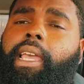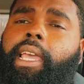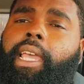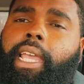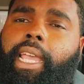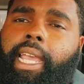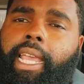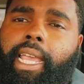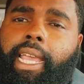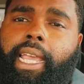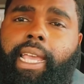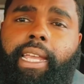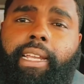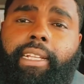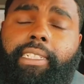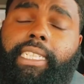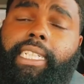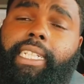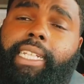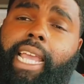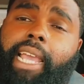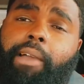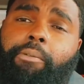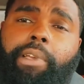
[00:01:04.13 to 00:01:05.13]
And
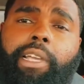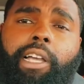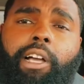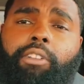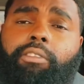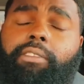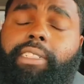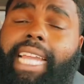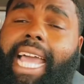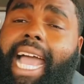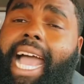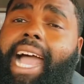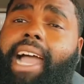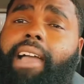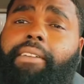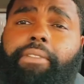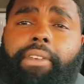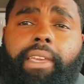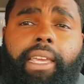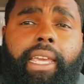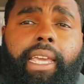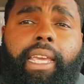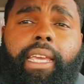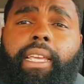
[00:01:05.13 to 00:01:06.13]
today we're going to dive
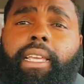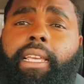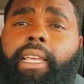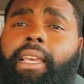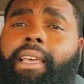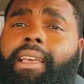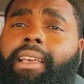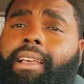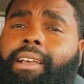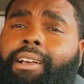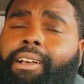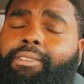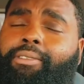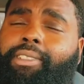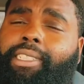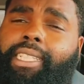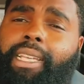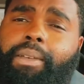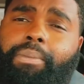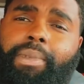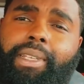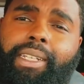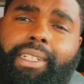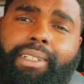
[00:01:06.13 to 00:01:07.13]
in on
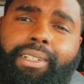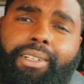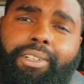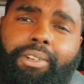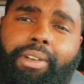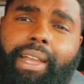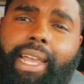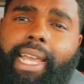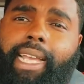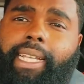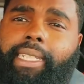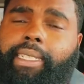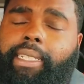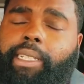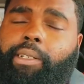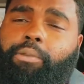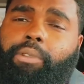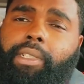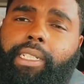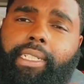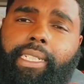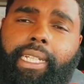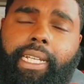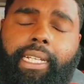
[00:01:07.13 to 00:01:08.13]
some of the crazy,
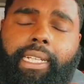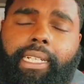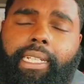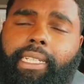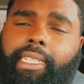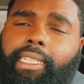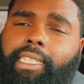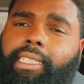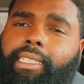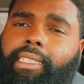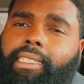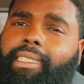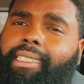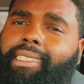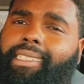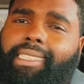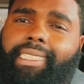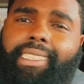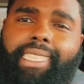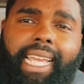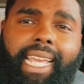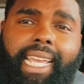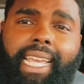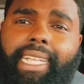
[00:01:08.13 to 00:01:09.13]
ridiculous
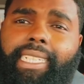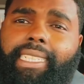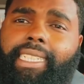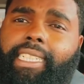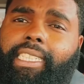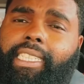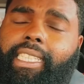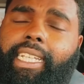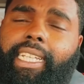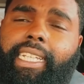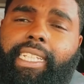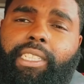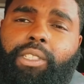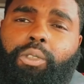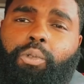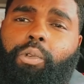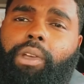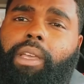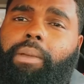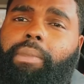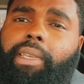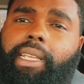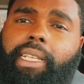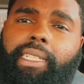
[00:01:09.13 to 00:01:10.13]
things that these
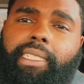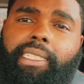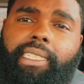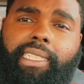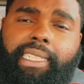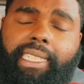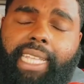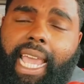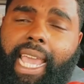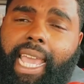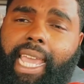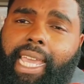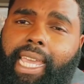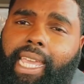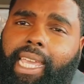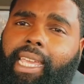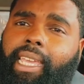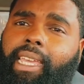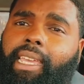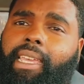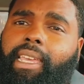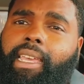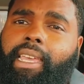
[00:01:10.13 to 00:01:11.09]
women say.